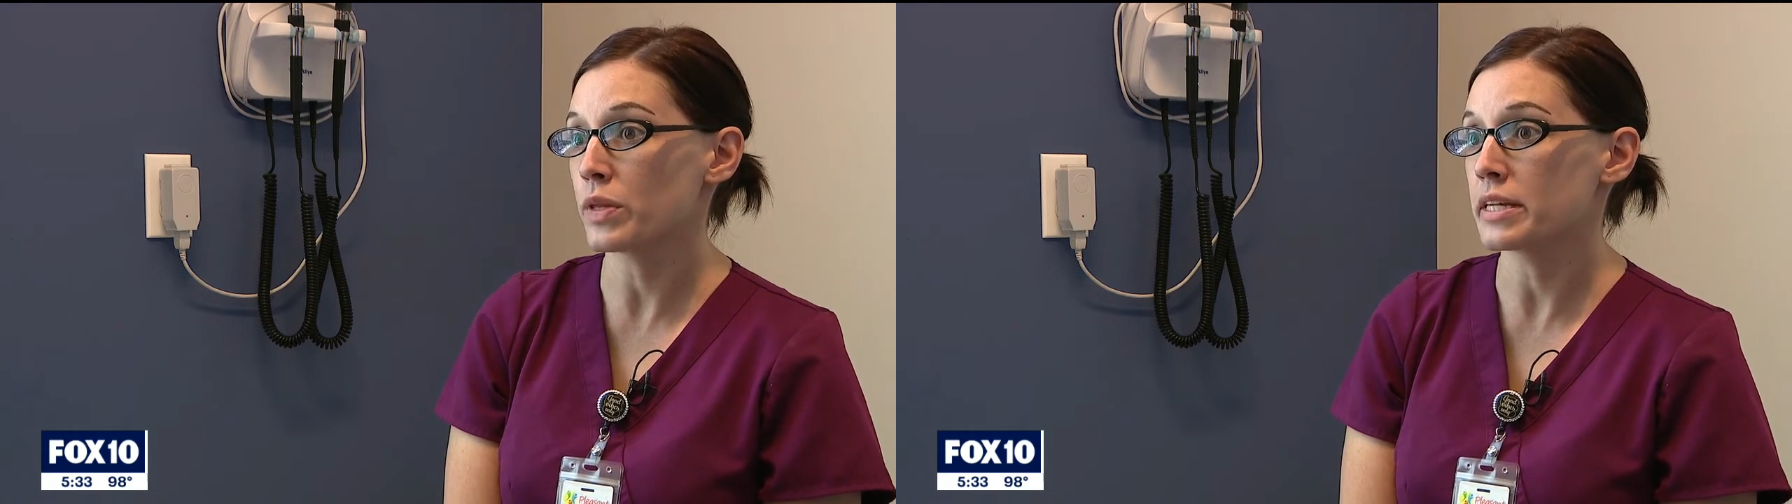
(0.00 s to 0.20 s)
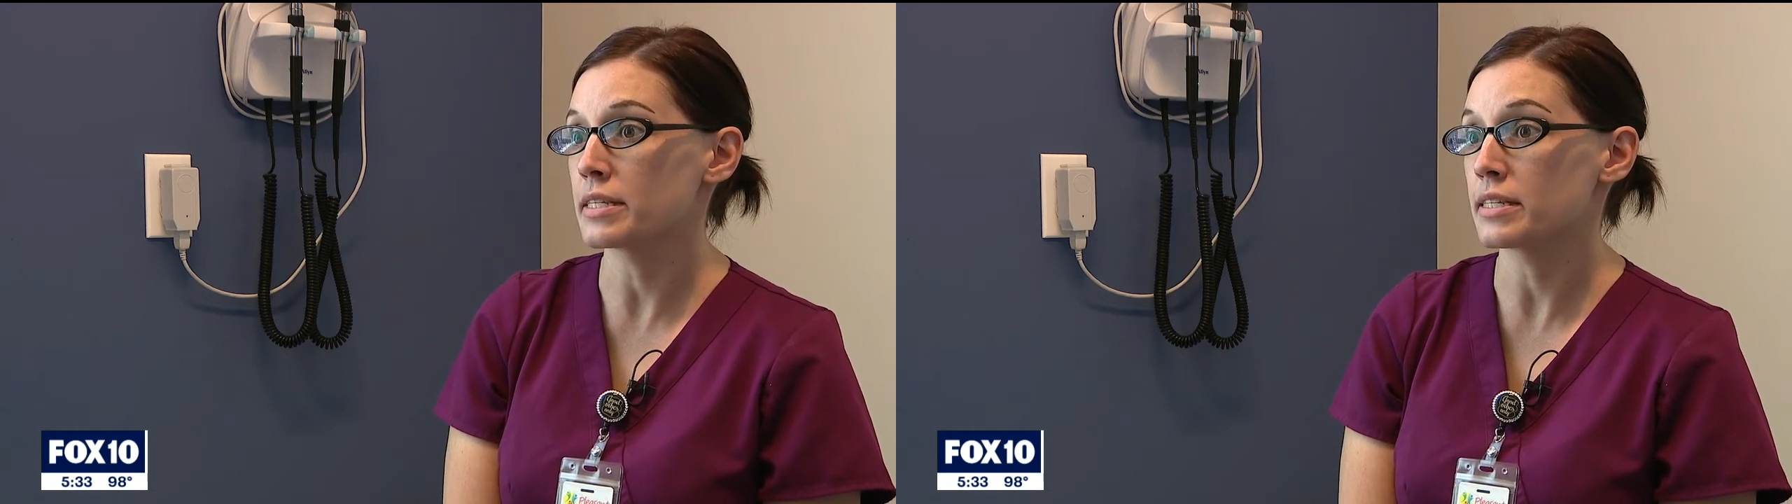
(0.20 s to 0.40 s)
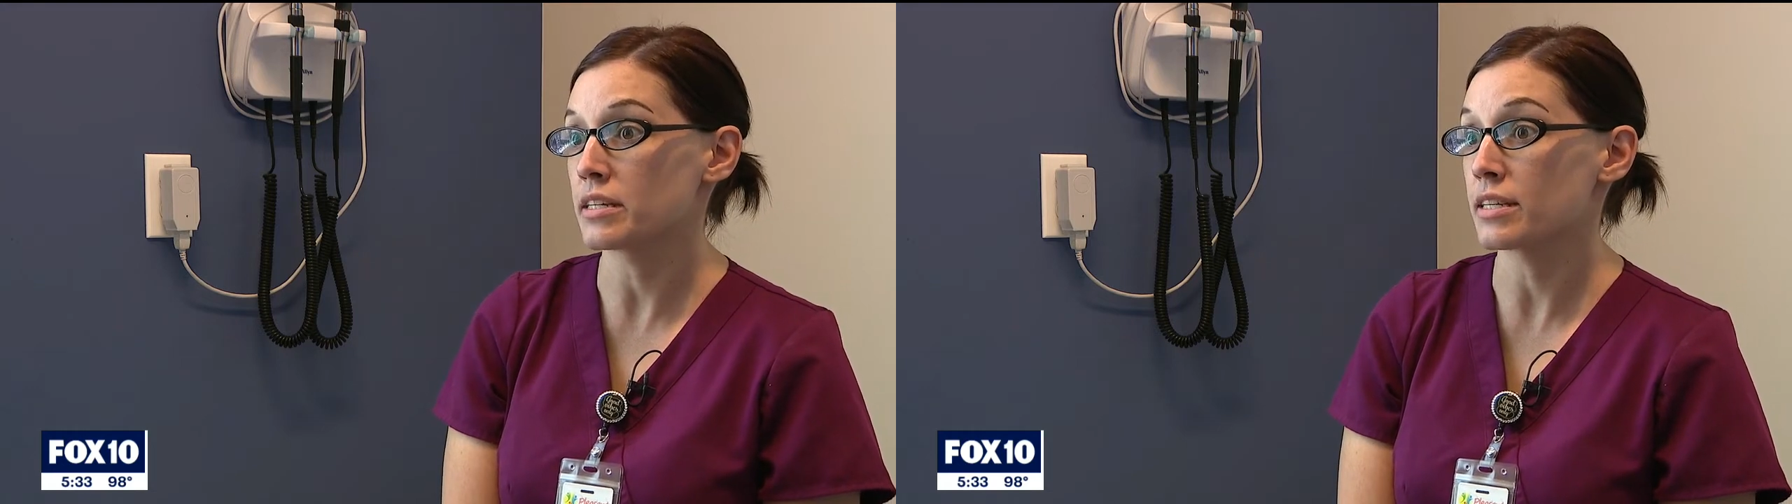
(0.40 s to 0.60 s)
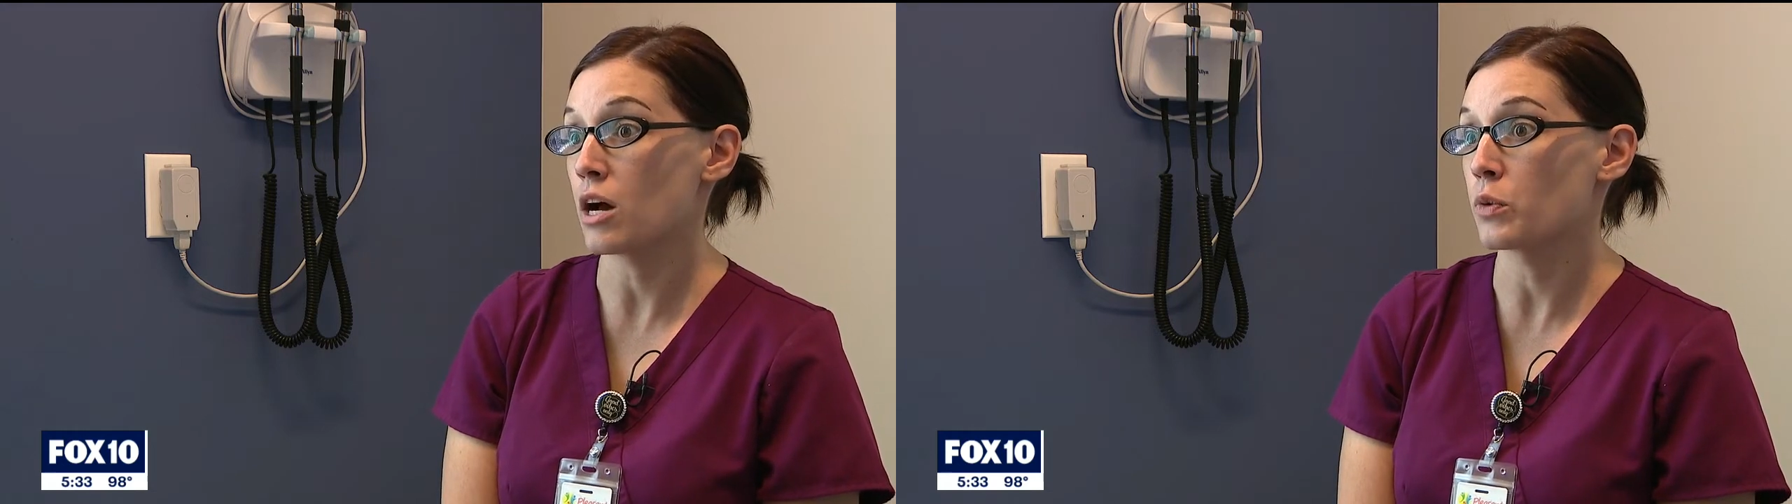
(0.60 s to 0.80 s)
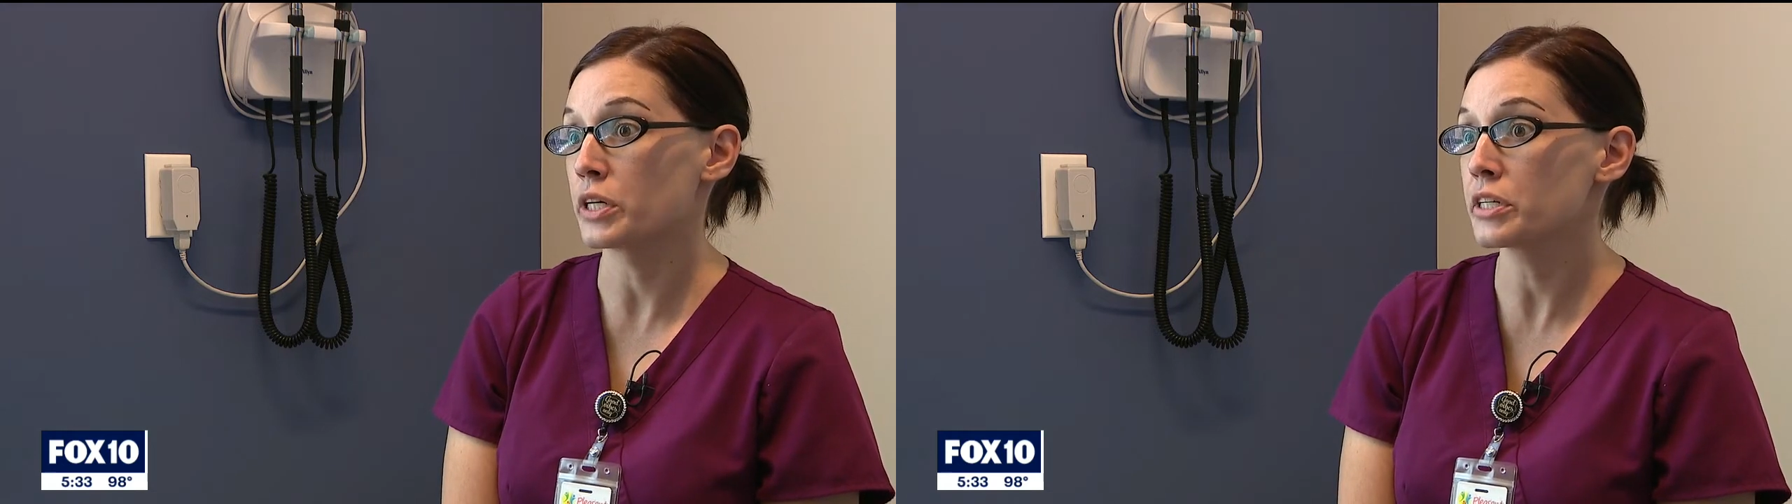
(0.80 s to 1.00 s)
within six
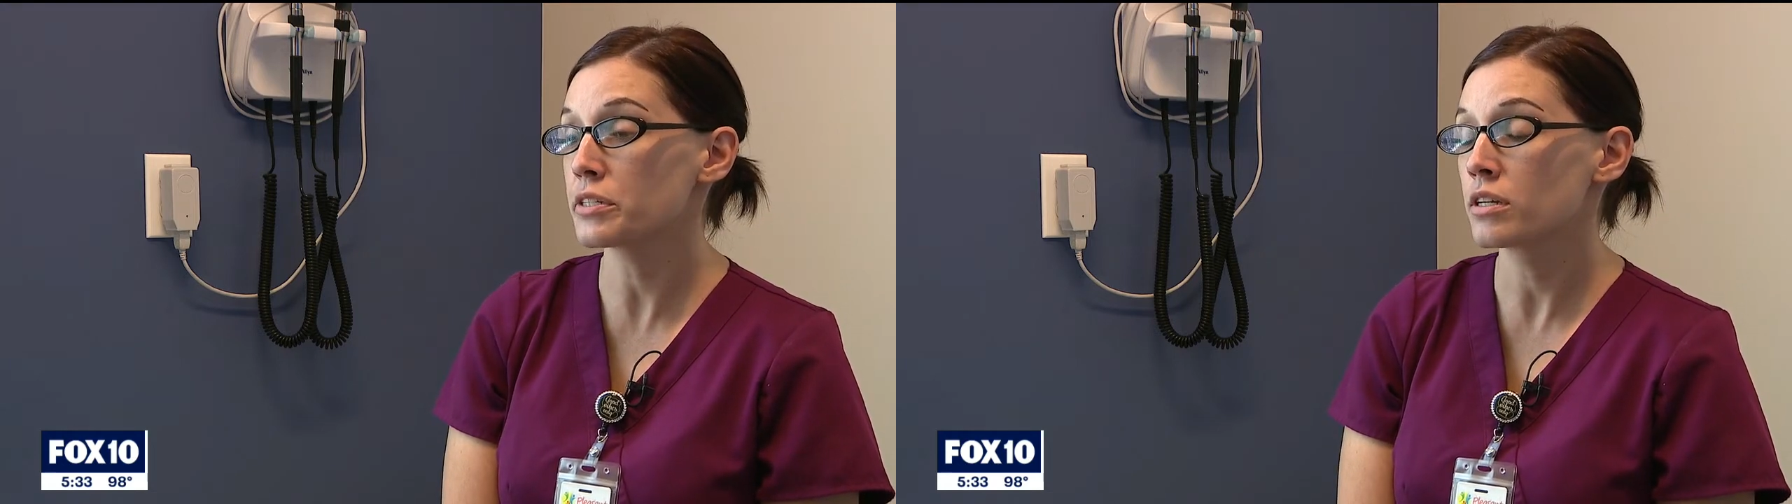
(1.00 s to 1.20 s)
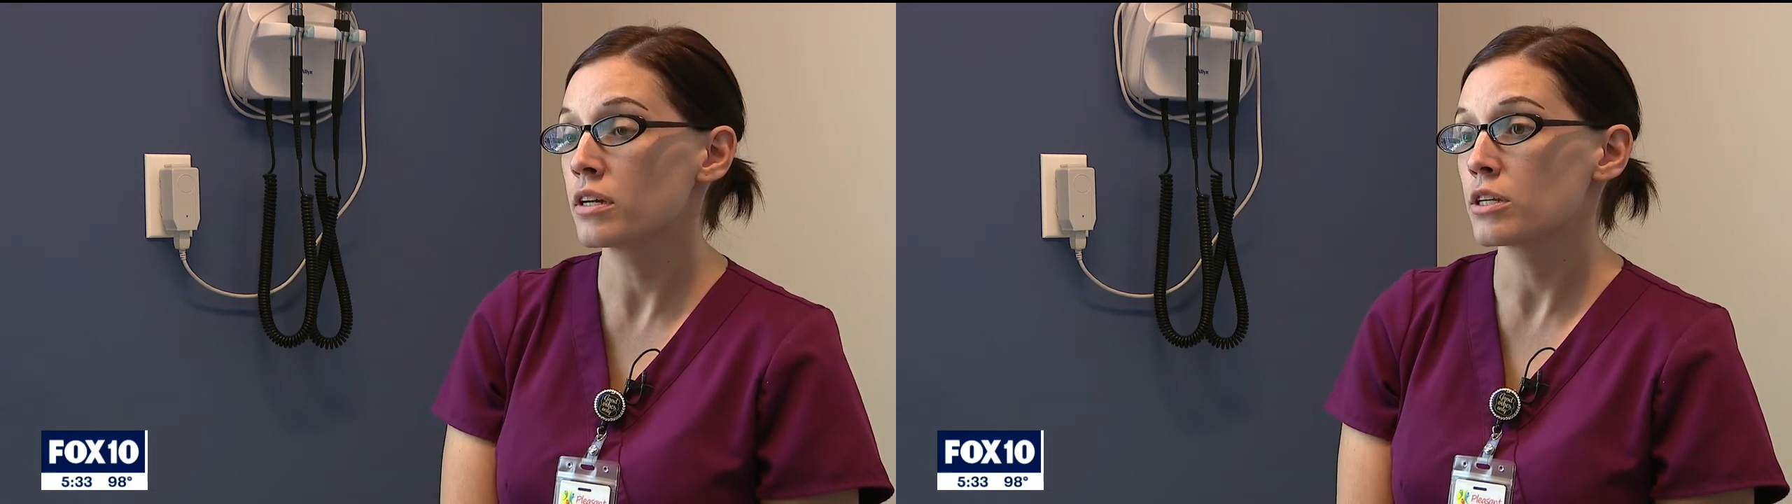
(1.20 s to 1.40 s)
hours.